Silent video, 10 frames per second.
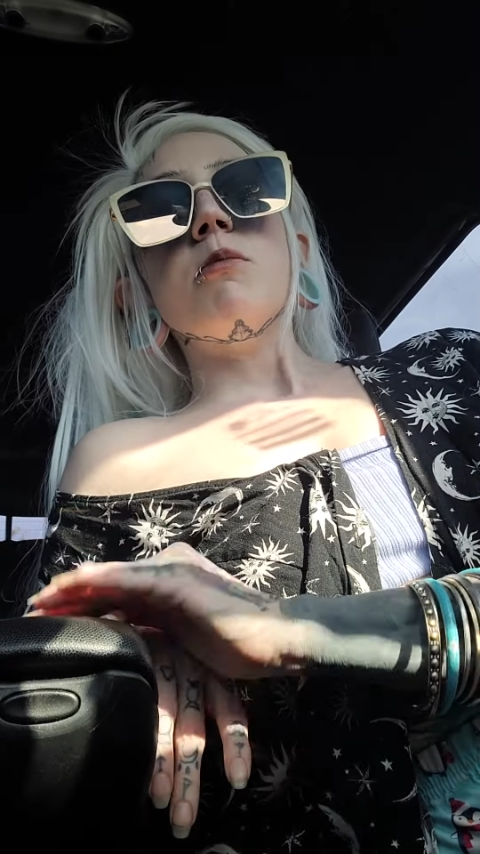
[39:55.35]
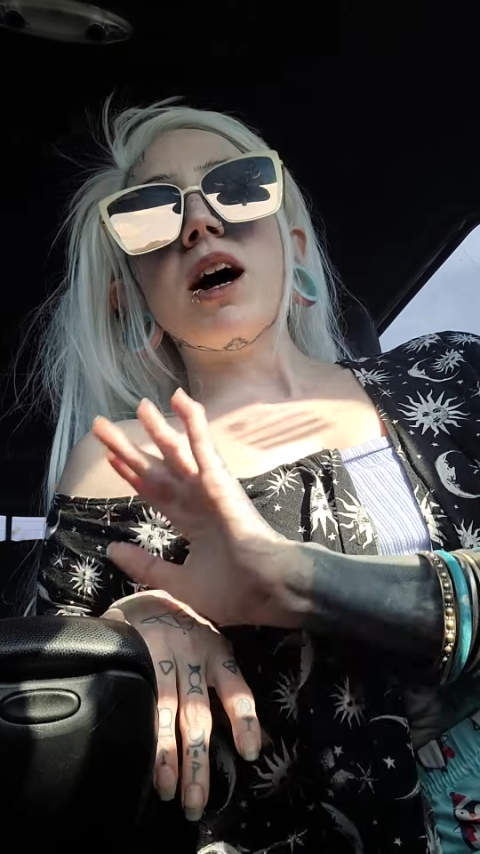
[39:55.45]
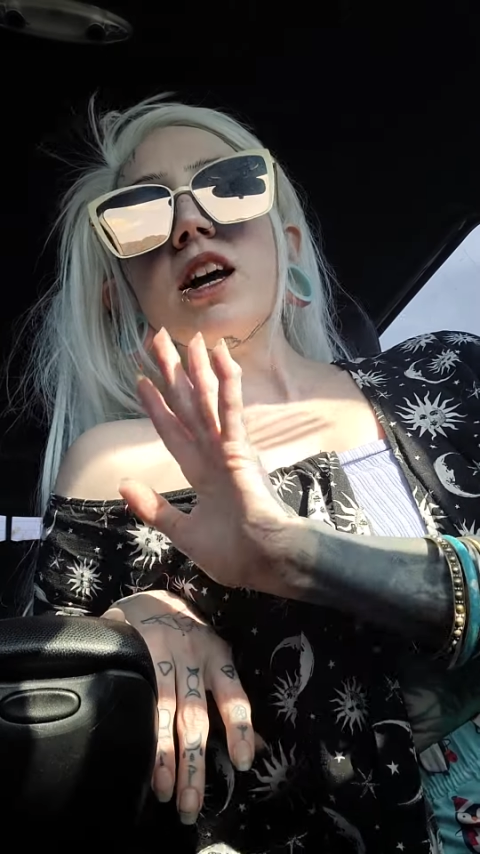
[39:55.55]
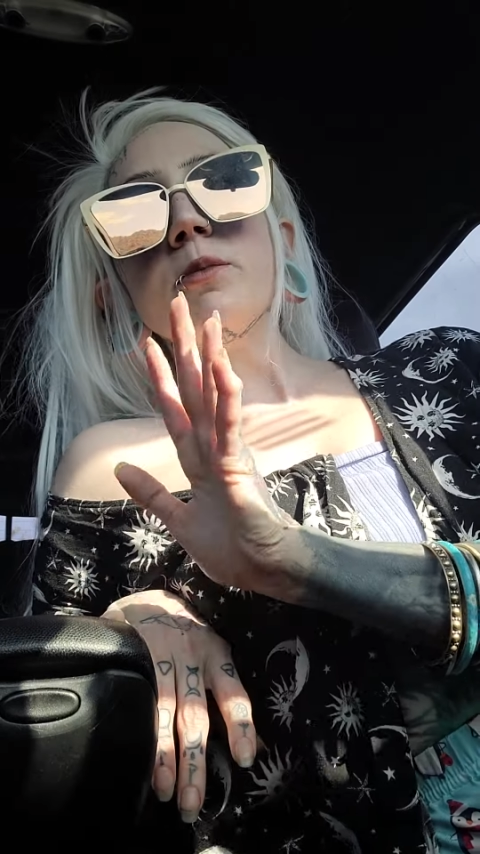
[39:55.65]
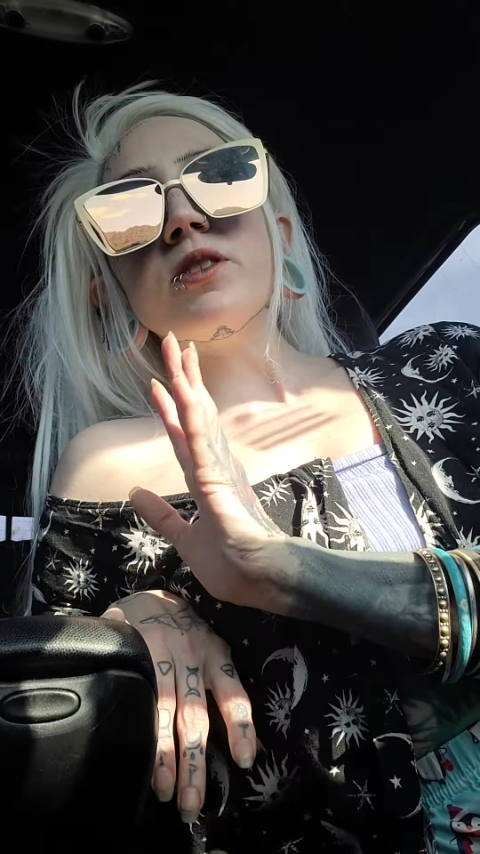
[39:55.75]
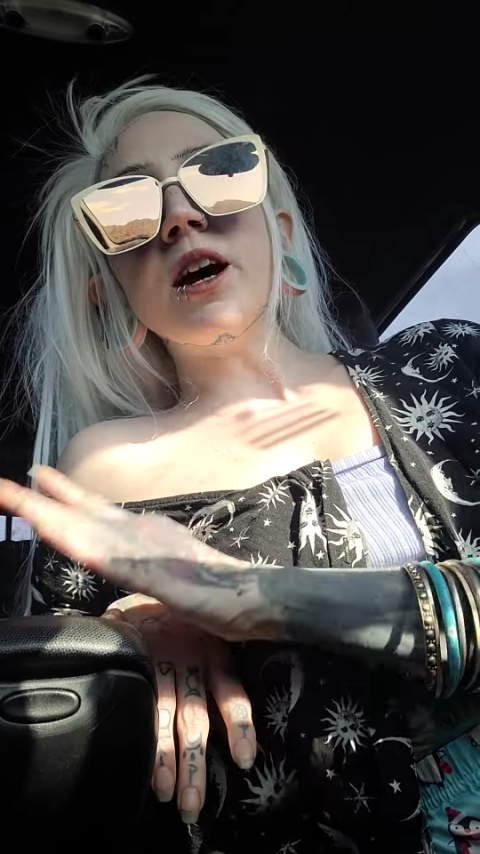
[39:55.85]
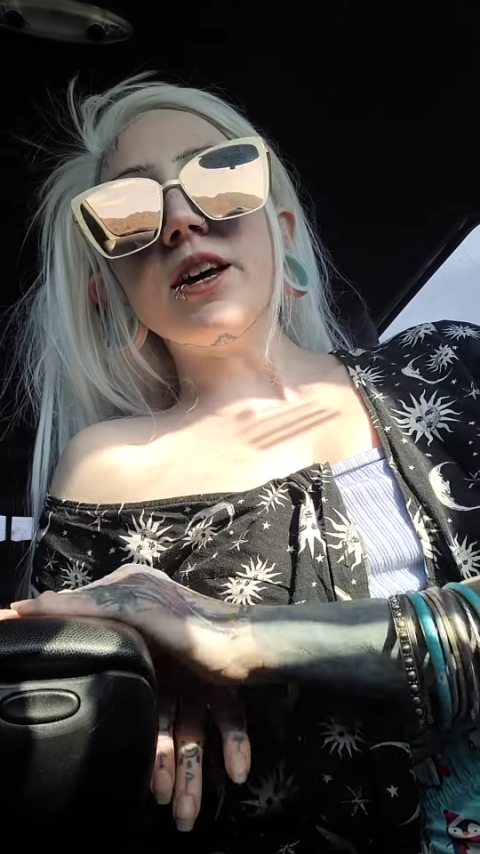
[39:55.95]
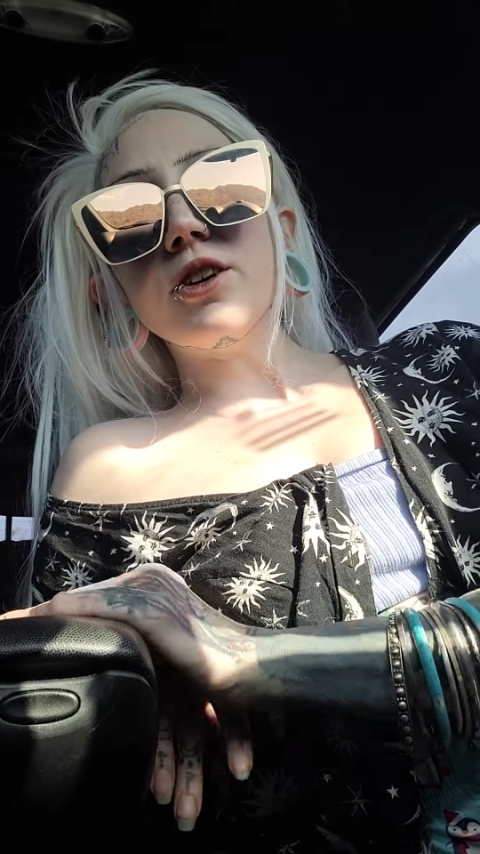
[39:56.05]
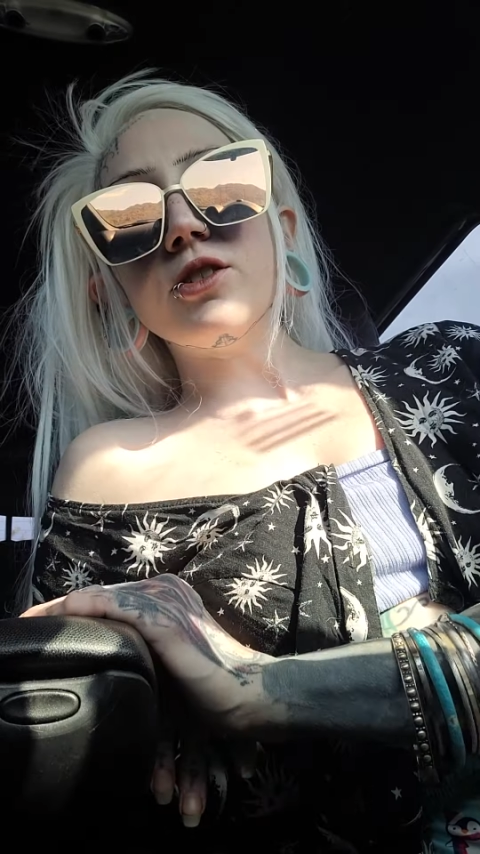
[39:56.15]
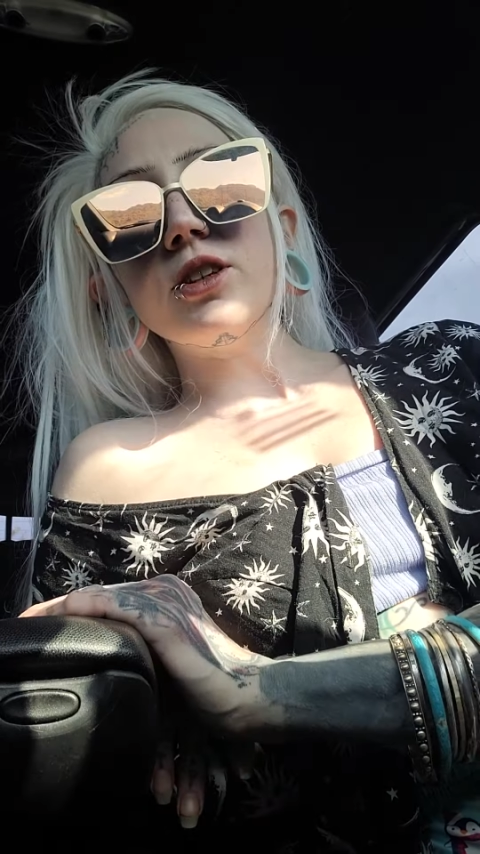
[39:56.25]
My hip's not
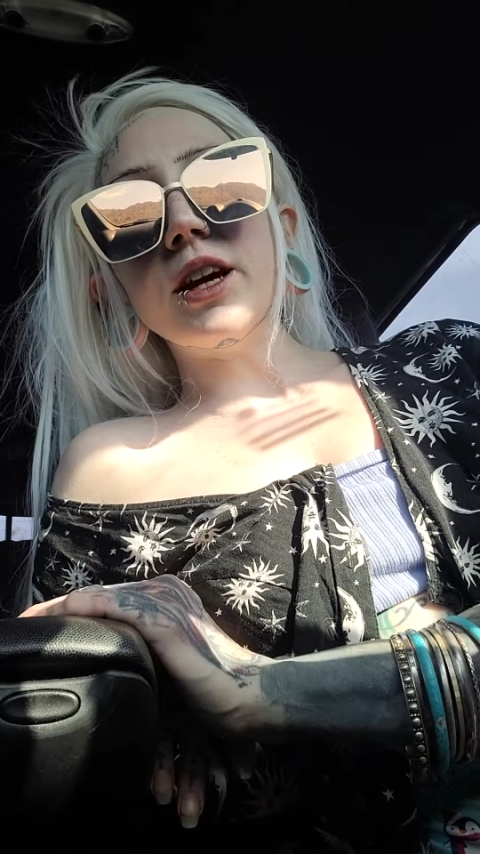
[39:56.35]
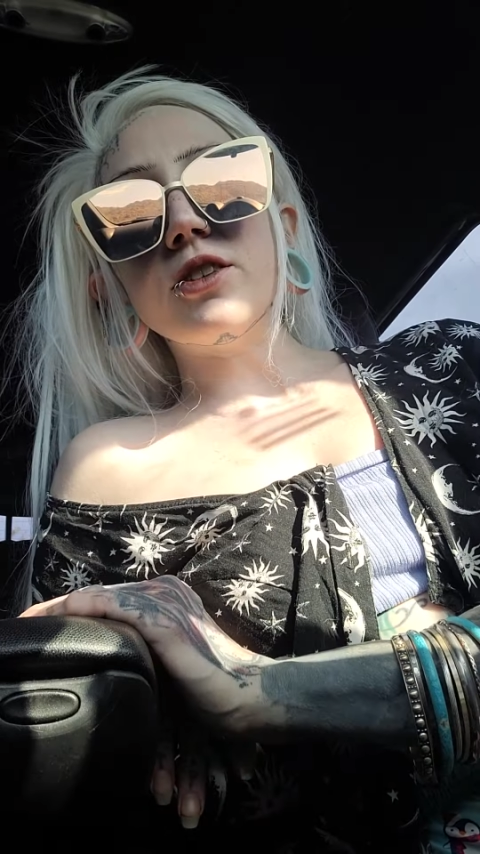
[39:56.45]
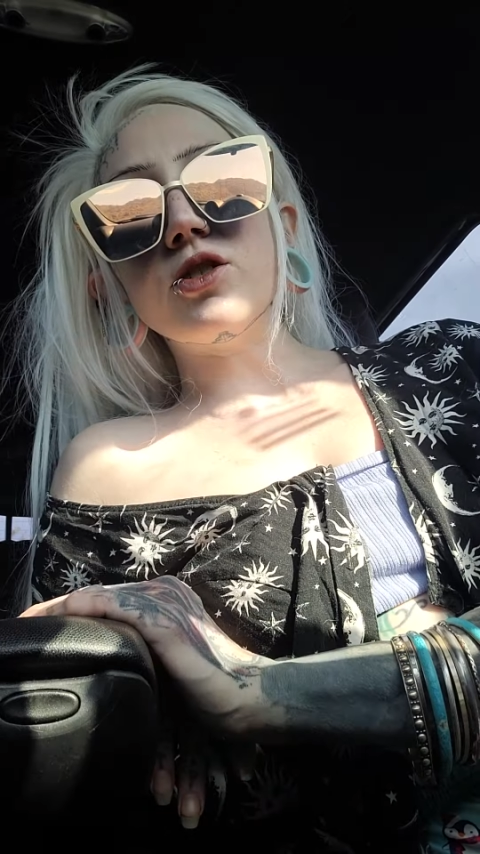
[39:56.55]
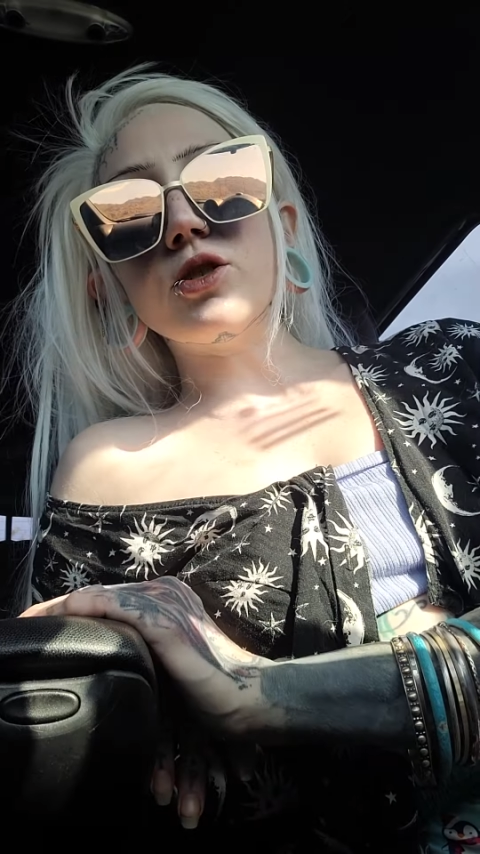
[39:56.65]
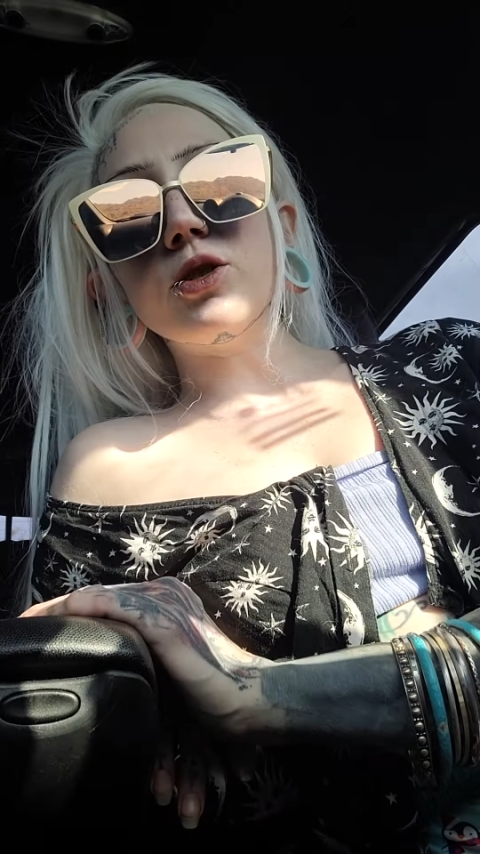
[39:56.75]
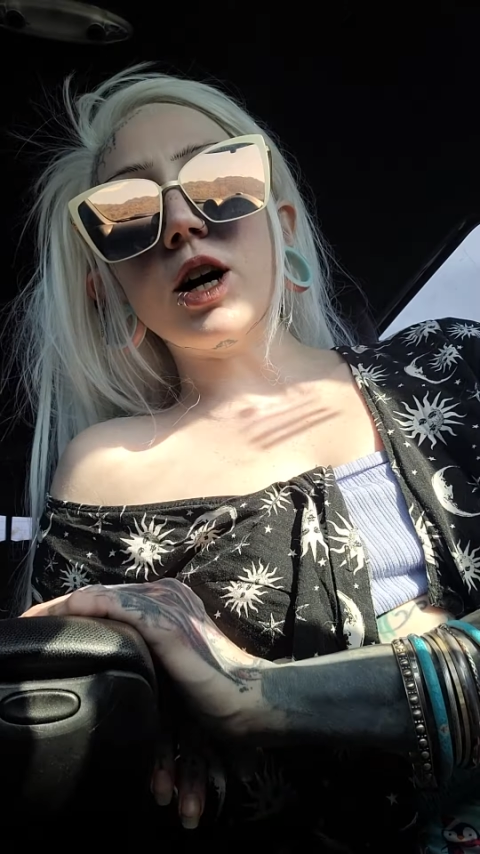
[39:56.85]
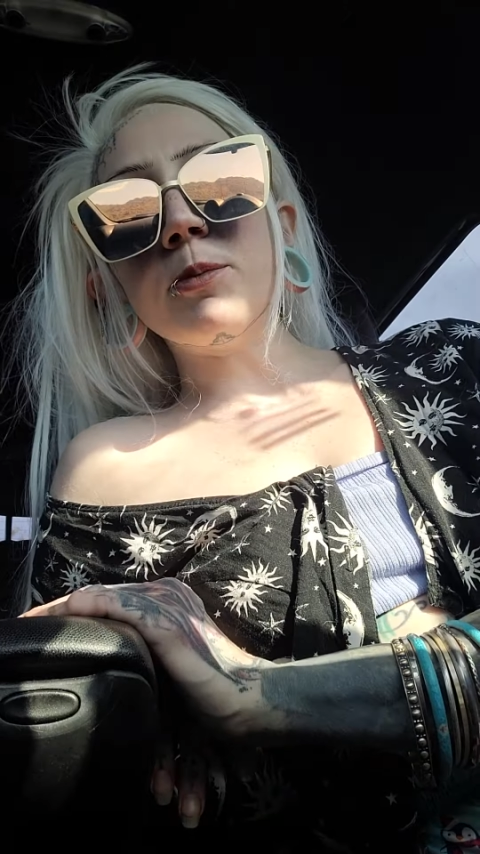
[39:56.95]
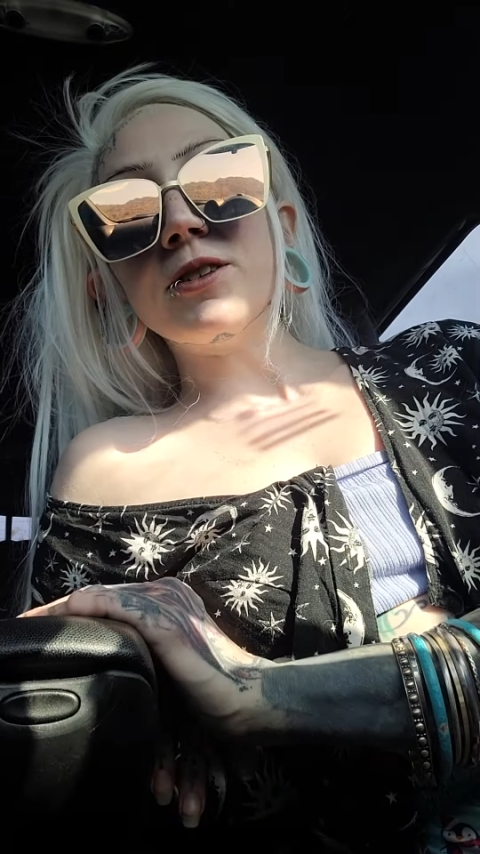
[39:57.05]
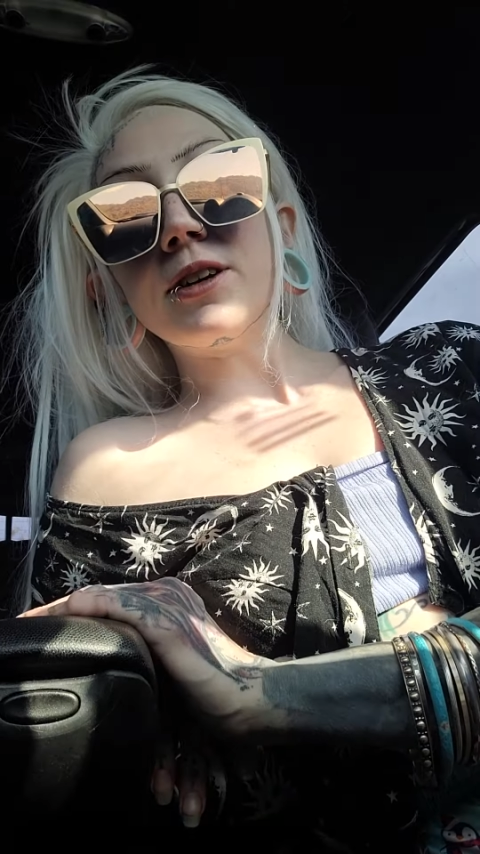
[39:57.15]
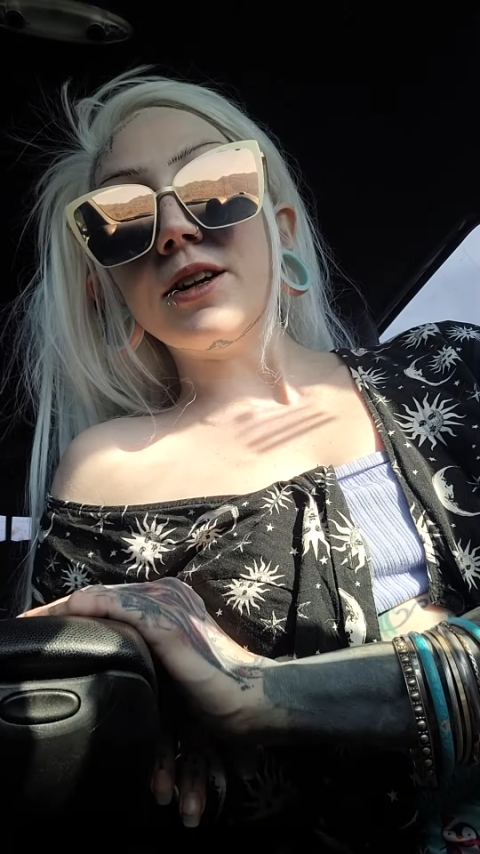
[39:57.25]
healed yet, so
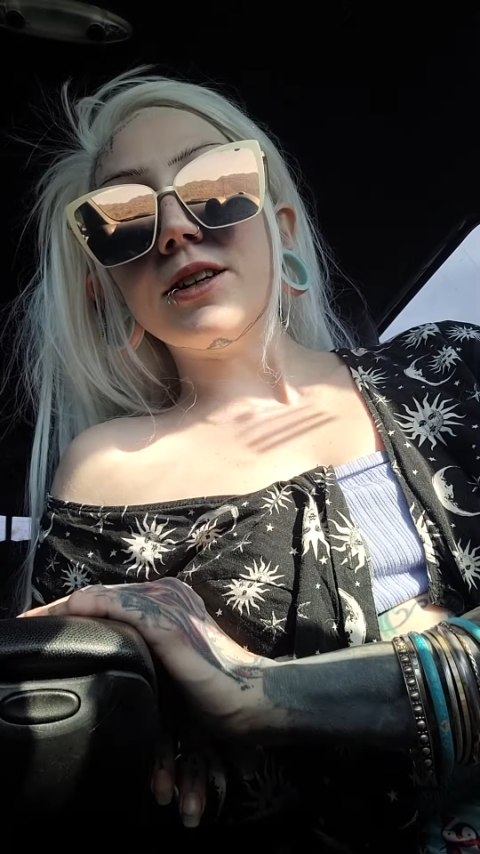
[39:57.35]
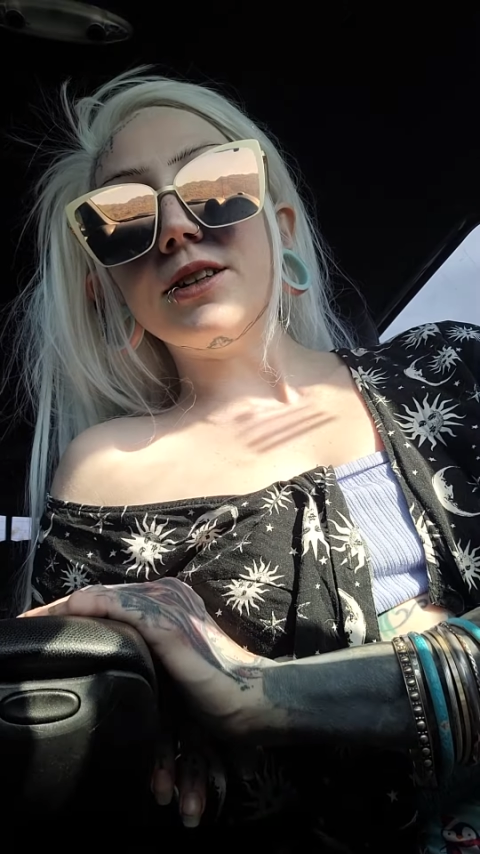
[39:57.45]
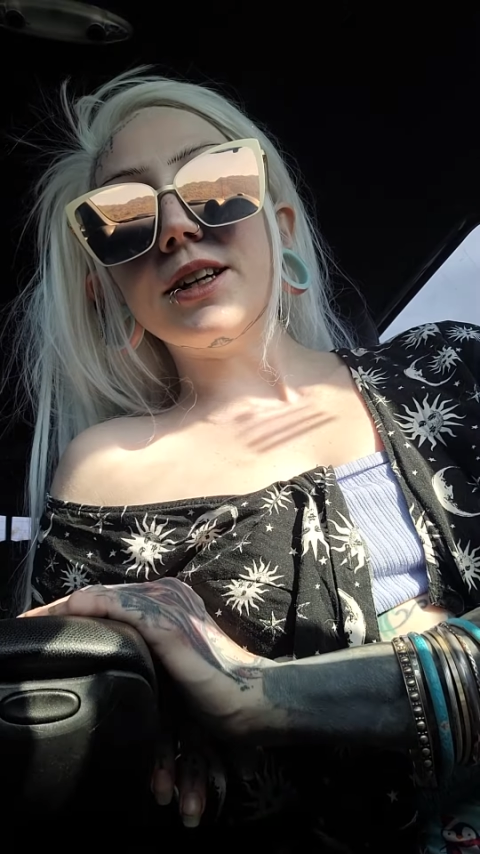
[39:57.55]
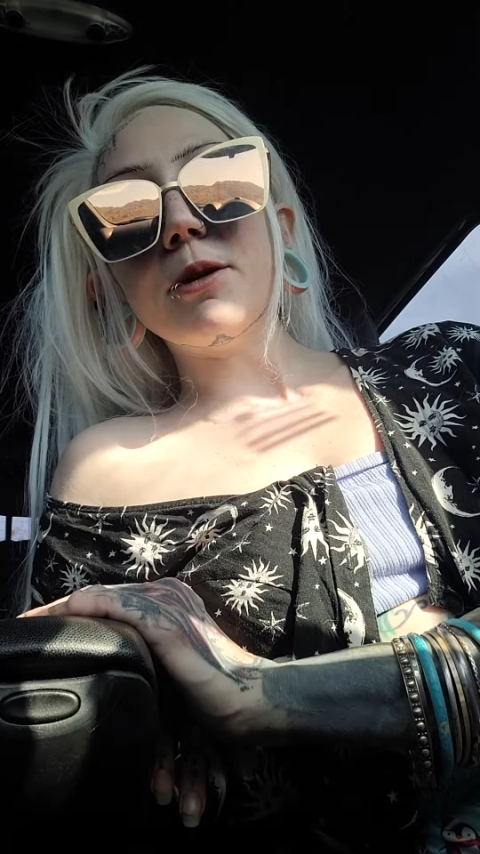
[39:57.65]
I'm excited to